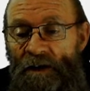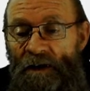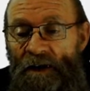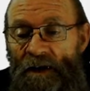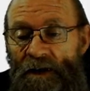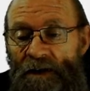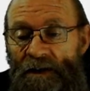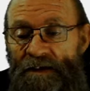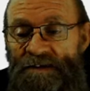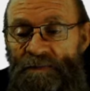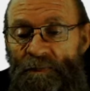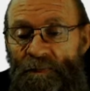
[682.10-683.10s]
and
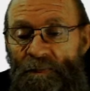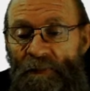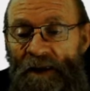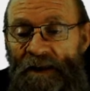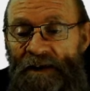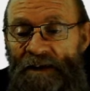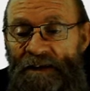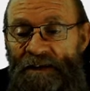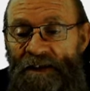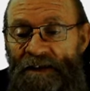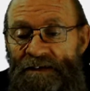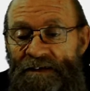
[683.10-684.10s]
expanding
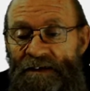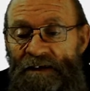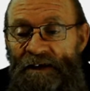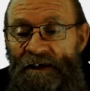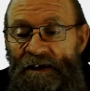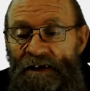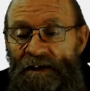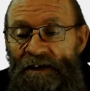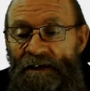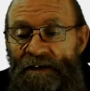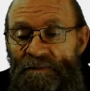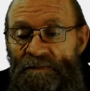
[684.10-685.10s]
that,
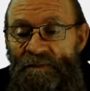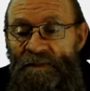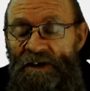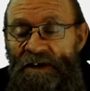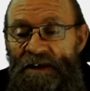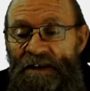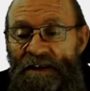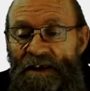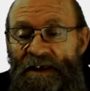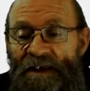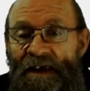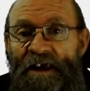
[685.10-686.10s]
and it's merely
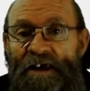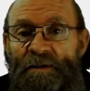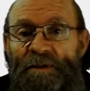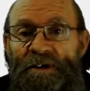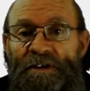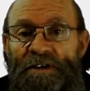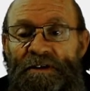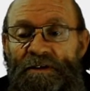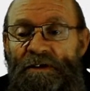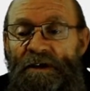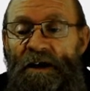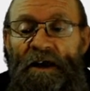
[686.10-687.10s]
the
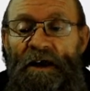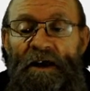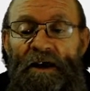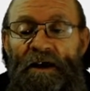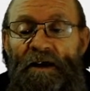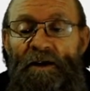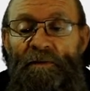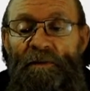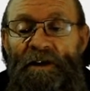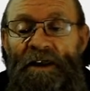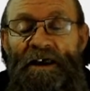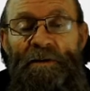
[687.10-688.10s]
enable
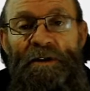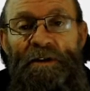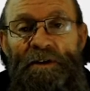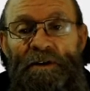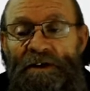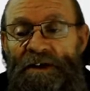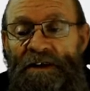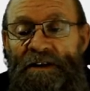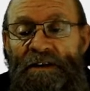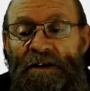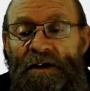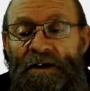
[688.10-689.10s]
label
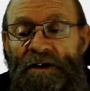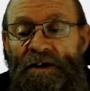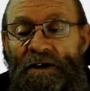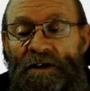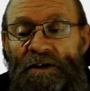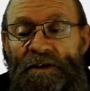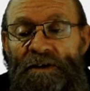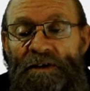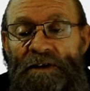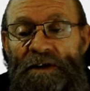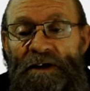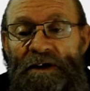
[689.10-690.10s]
in
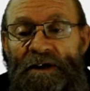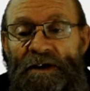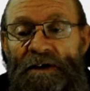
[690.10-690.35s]
the